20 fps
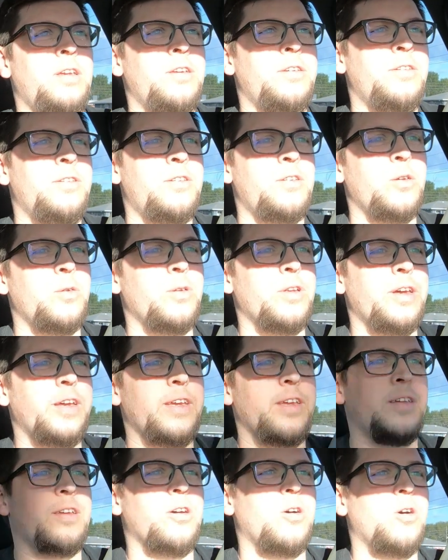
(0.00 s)
So
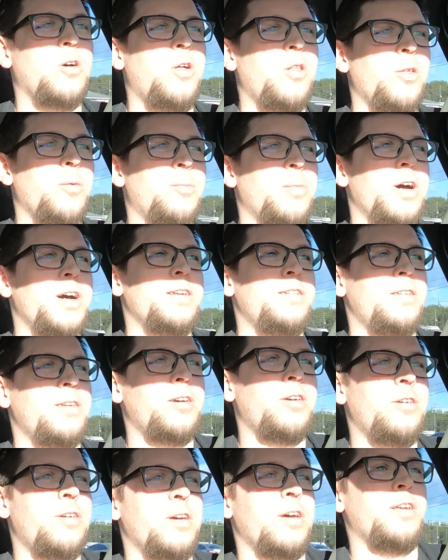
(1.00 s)
like all the mods that
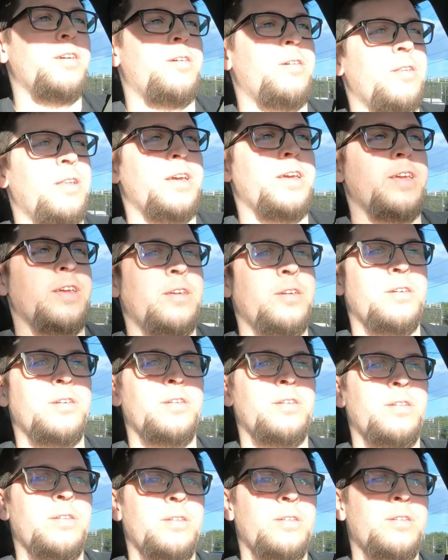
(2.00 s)
are done are like
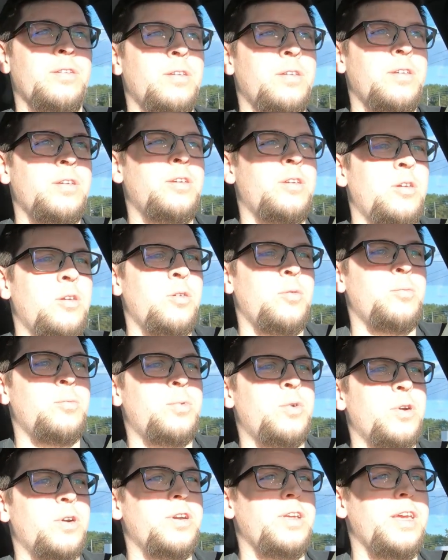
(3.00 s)

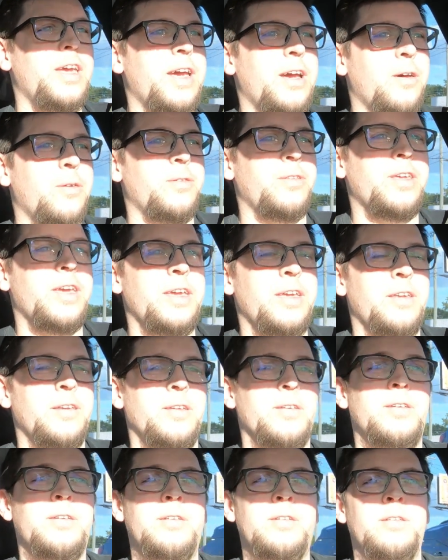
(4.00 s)
pretty
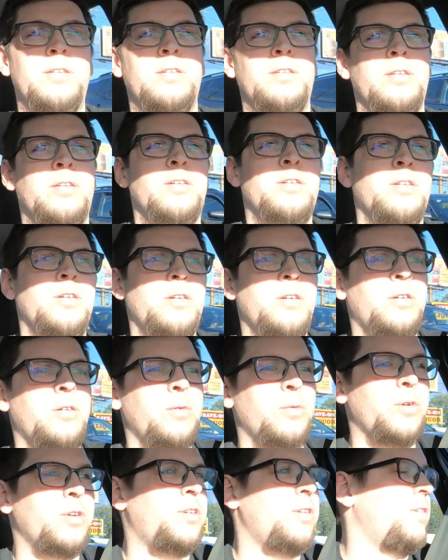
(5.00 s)
outdated,
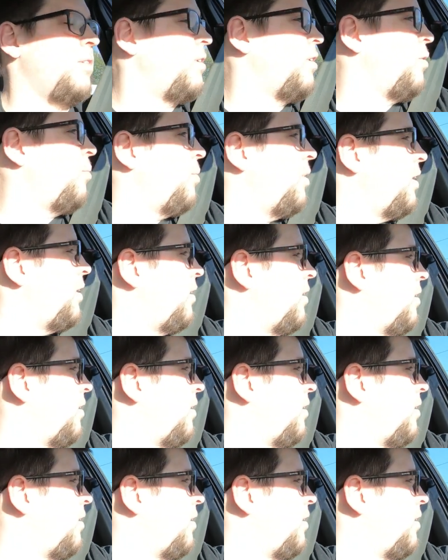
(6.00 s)
which isn't a big